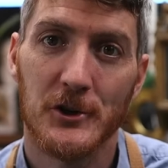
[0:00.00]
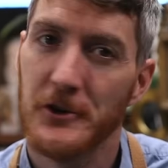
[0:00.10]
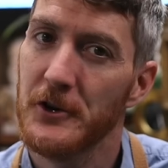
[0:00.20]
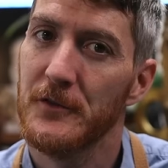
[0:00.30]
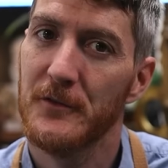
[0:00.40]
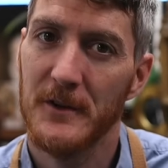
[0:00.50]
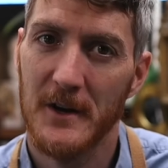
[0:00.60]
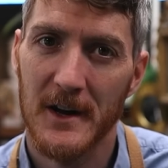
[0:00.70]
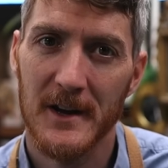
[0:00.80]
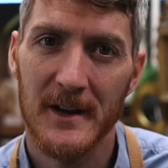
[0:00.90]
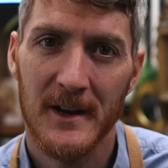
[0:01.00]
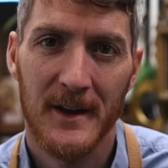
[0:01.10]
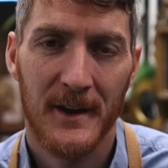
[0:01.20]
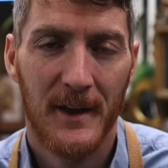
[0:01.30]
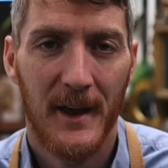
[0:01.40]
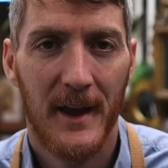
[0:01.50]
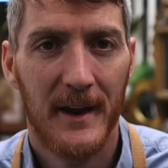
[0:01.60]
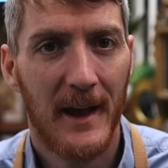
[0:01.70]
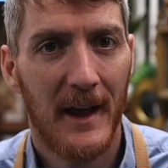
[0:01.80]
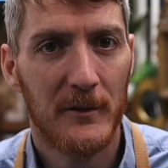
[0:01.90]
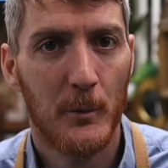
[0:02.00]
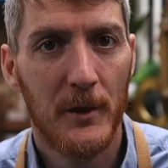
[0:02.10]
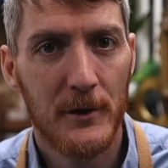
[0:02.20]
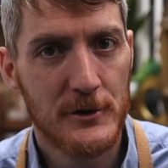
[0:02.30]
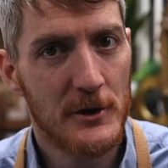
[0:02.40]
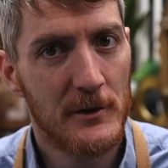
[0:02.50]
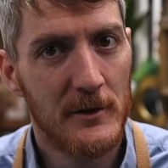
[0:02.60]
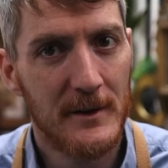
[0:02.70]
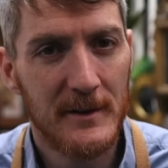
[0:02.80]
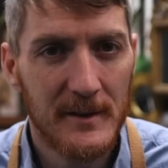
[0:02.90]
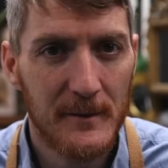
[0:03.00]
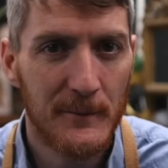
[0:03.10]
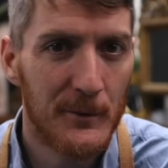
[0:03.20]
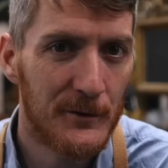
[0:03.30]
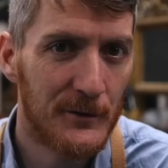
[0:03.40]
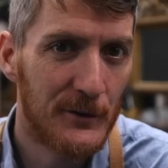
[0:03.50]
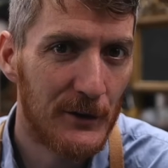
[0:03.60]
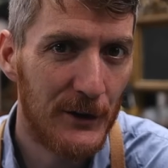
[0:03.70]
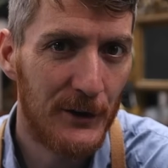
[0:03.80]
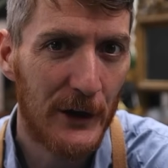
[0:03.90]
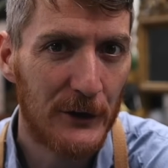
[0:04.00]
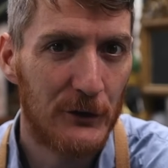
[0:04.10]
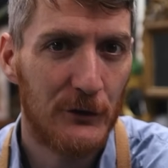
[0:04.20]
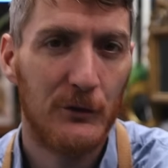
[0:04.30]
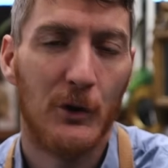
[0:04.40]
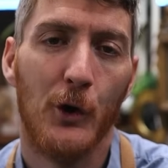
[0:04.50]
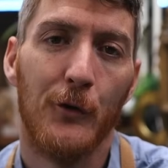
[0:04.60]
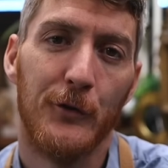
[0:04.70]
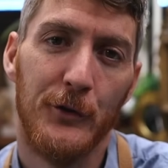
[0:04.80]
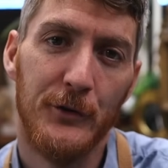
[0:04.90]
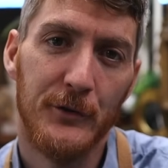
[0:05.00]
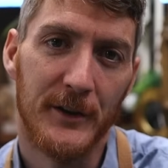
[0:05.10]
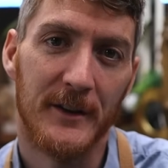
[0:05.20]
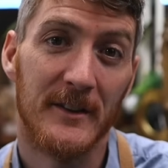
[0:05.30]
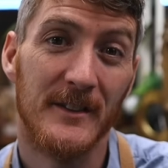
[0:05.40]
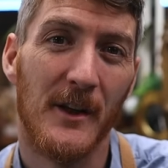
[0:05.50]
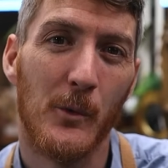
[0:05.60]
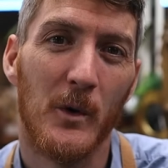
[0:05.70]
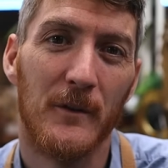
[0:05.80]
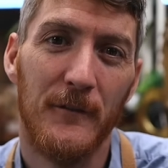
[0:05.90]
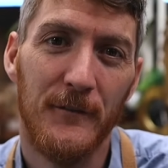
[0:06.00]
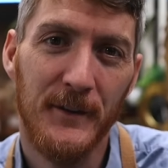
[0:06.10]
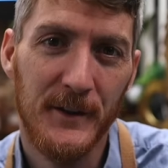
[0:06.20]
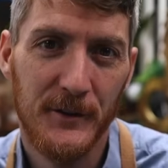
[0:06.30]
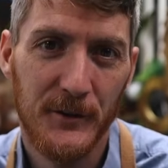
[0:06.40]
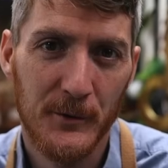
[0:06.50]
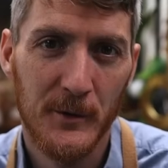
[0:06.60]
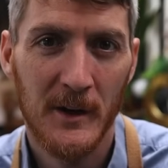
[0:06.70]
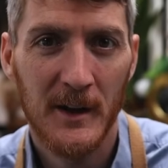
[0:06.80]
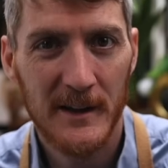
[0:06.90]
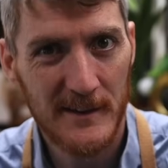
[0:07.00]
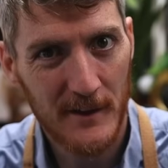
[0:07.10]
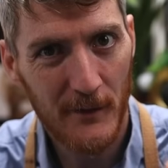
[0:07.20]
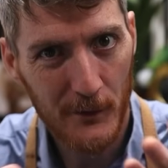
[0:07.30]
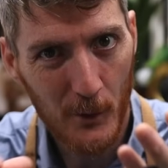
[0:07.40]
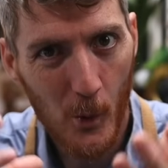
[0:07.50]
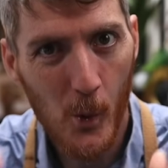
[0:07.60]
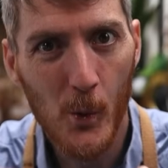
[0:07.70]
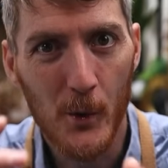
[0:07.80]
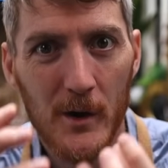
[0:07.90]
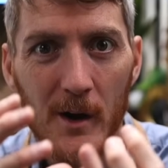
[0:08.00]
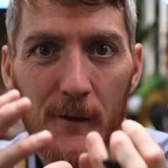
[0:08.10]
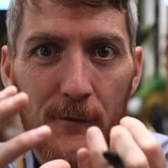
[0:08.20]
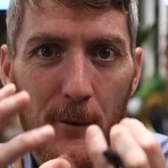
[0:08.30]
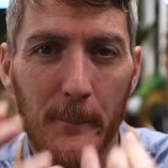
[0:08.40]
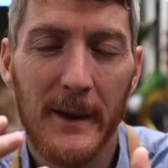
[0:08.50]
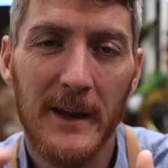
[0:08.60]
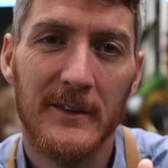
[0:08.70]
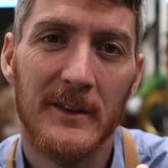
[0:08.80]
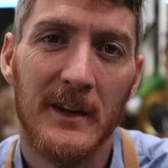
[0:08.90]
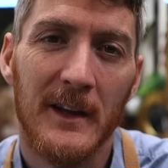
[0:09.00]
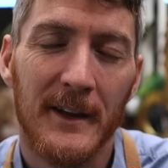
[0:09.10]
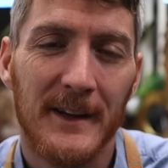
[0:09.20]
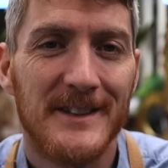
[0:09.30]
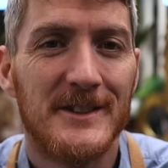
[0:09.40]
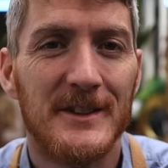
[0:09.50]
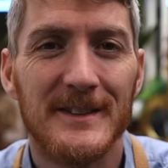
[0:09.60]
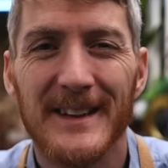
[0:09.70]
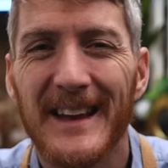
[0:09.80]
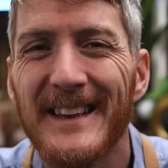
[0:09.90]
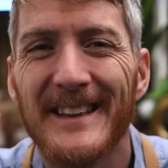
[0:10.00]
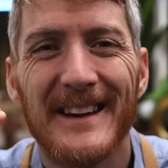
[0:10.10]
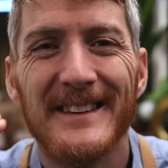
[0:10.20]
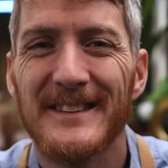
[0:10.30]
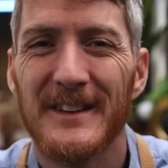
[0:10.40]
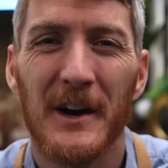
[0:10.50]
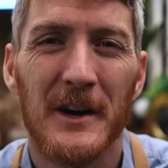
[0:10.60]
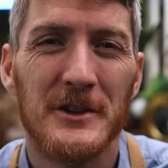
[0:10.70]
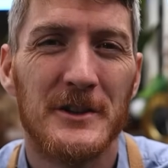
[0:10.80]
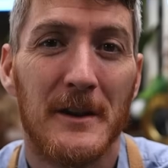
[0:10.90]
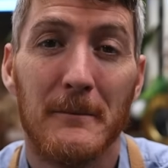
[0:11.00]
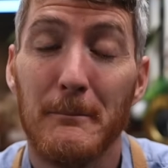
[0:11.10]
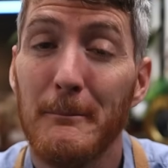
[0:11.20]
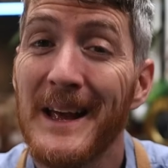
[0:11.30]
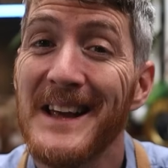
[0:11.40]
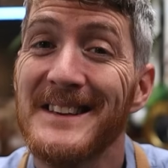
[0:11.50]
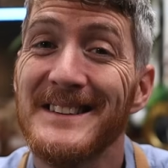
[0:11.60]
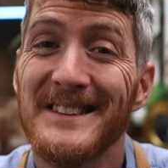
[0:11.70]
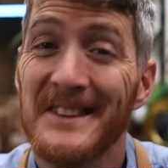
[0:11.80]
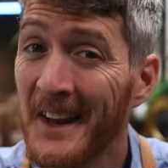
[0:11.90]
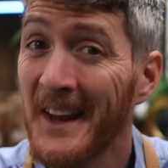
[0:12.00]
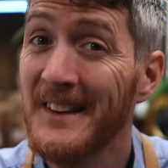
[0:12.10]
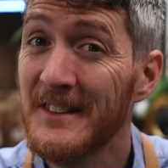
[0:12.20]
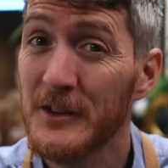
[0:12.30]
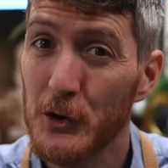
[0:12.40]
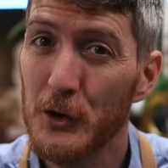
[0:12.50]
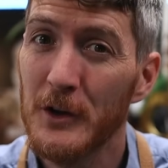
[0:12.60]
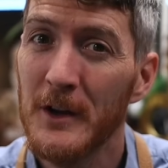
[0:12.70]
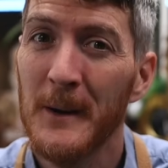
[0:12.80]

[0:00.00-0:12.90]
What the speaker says: sugar for the eye, and as with sugar, it's important not to overuse it. It's not what feeds you, it's not the core of the painting, it's just a nice touch that makes it taste good,